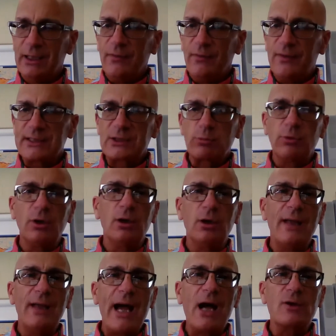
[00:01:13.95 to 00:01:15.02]
This will
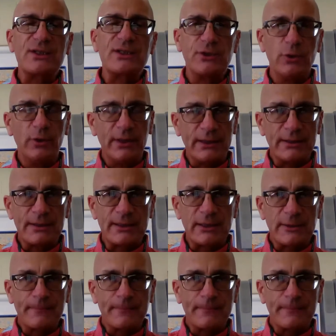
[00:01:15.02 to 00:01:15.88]
allow students